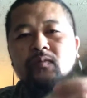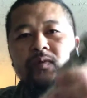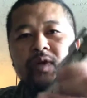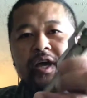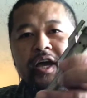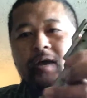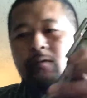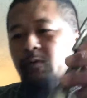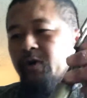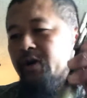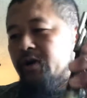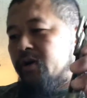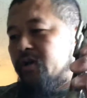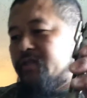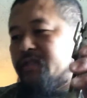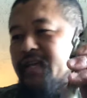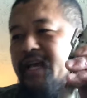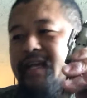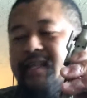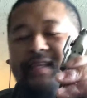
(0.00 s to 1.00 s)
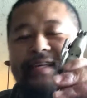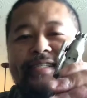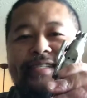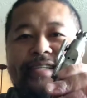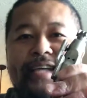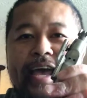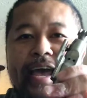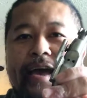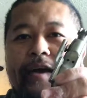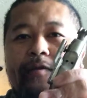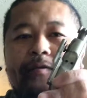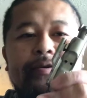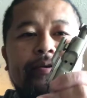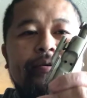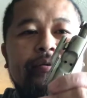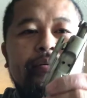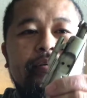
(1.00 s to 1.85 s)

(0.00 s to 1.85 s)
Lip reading: And we're going to take this down